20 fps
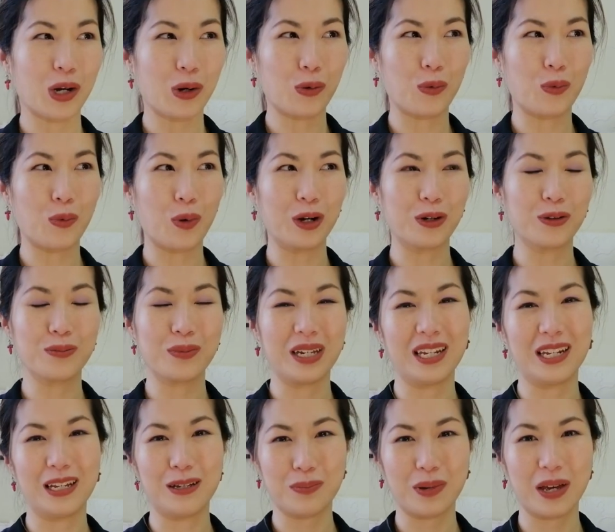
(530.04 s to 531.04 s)

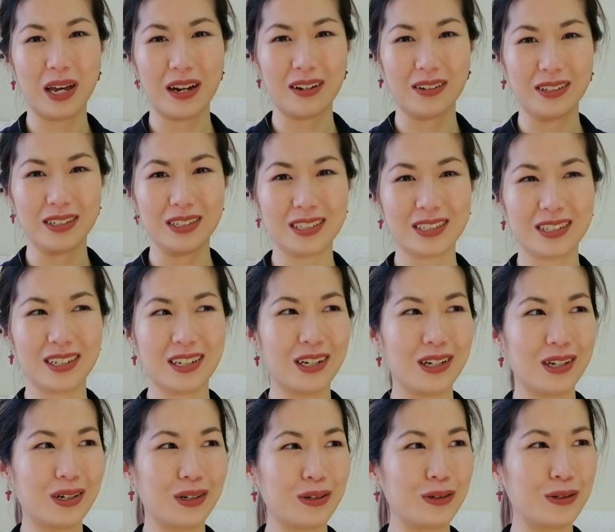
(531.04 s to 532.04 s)
well-meaning parent
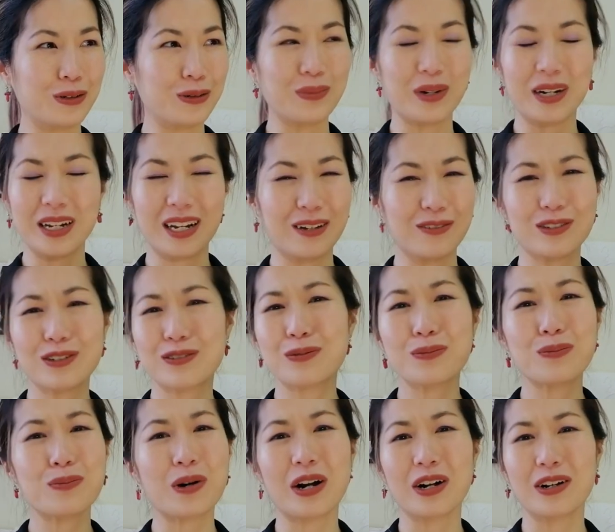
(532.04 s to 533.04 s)
who might have
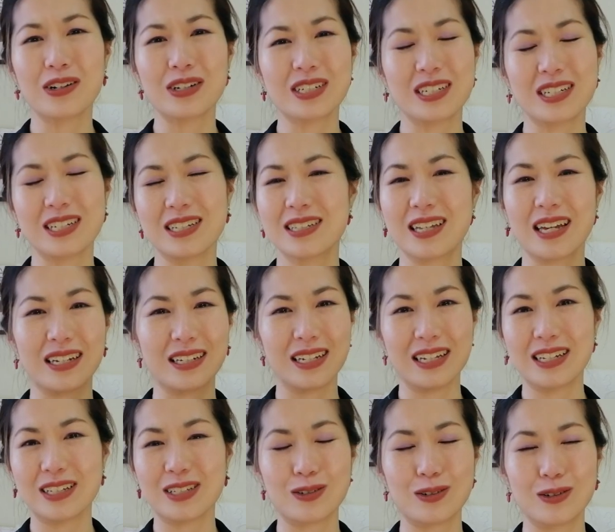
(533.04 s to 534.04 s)
different priorities and
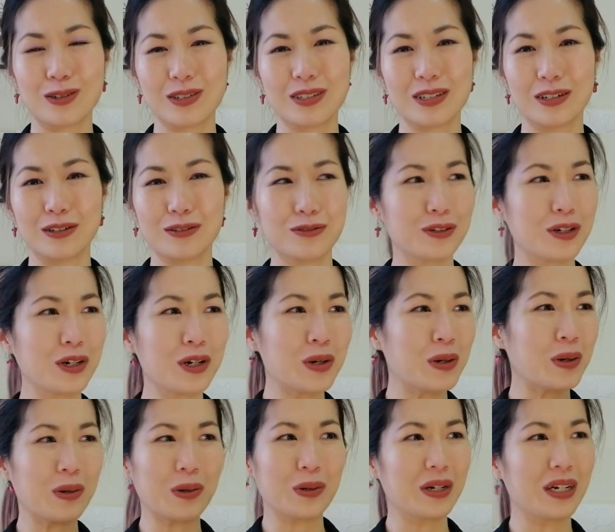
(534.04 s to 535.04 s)
needs to yourself
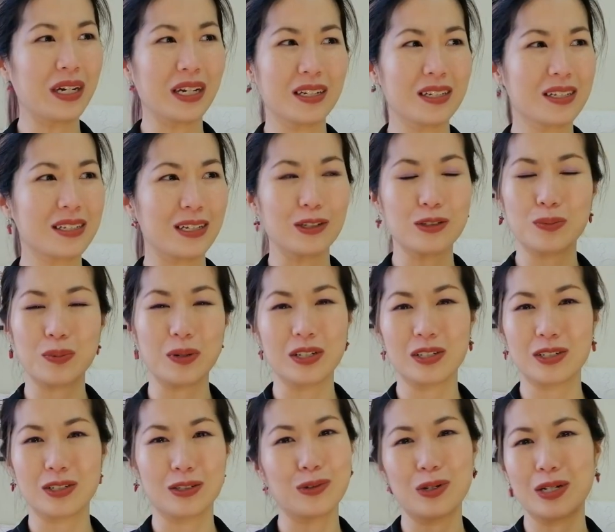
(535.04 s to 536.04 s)
or another
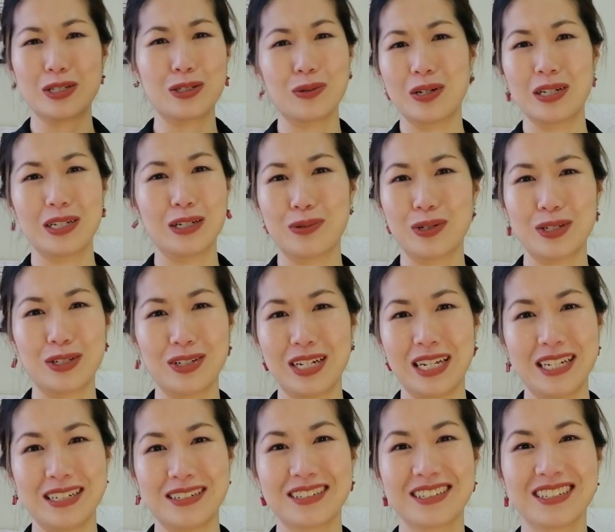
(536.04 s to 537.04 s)
salesperson who has no idea what you
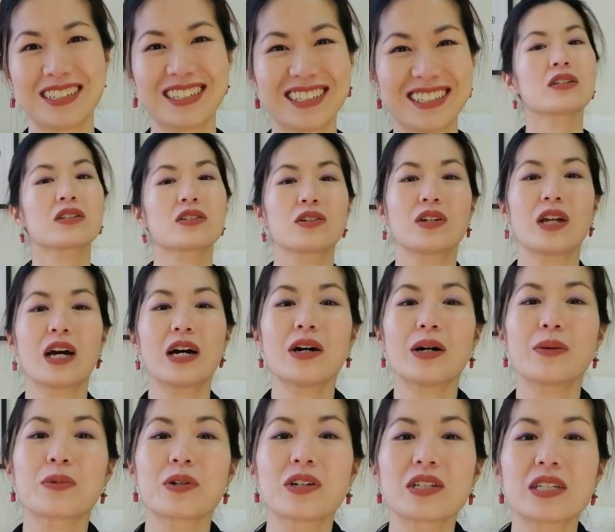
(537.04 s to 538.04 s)
need. So now
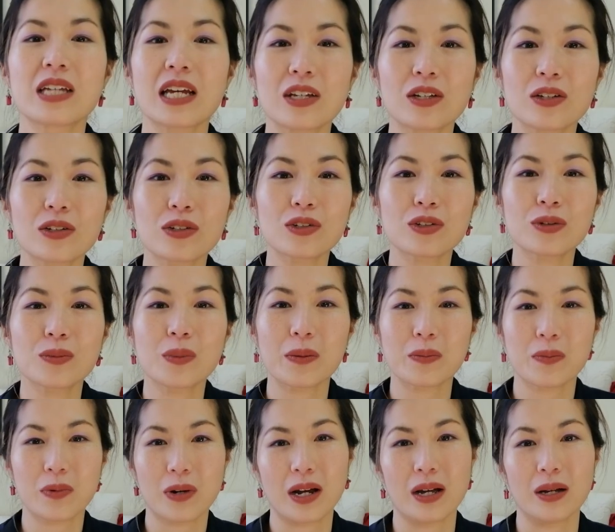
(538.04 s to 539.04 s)
I'm going to take you through my
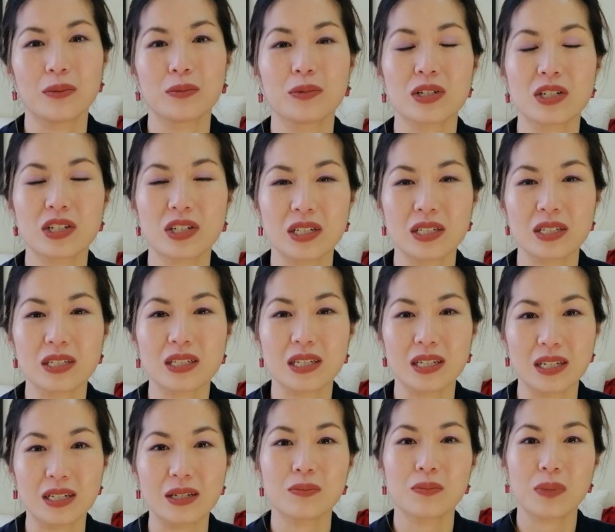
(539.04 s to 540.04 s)
pram, which is
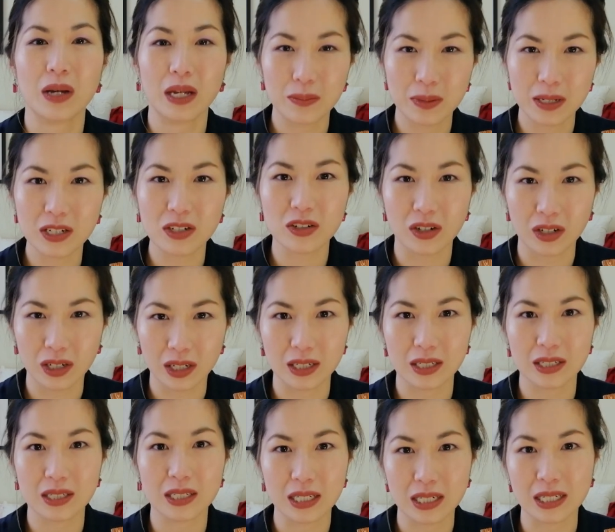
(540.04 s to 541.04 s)
the Baby Jogger
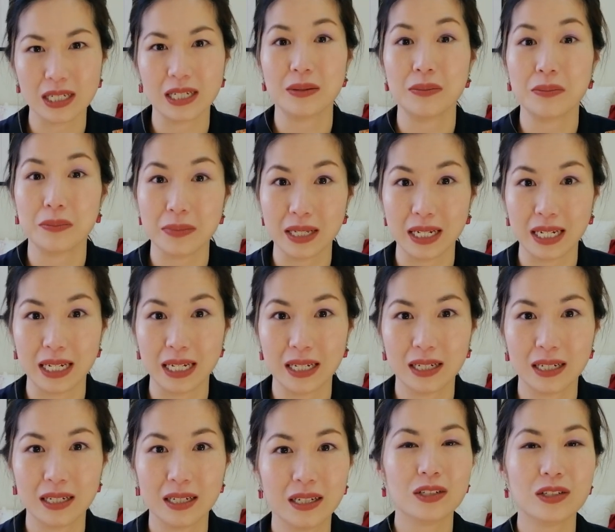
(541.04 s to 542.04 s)
City Mini.
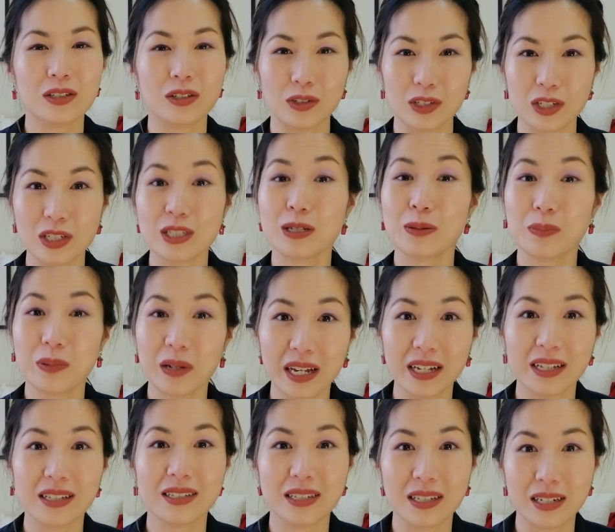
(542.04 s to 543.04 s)
So just the
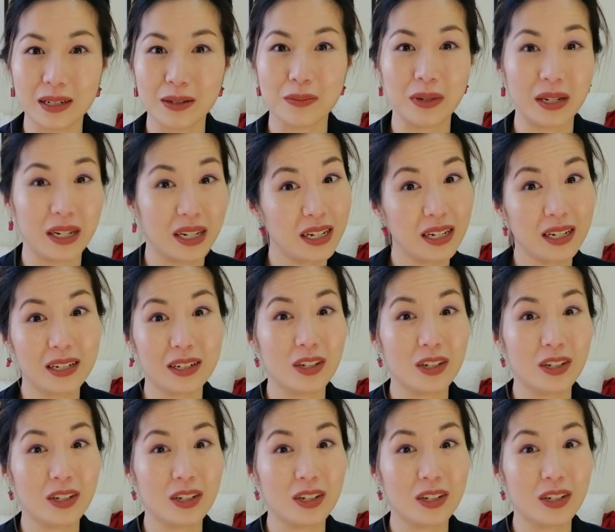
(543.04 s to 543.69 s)
plain City Mini,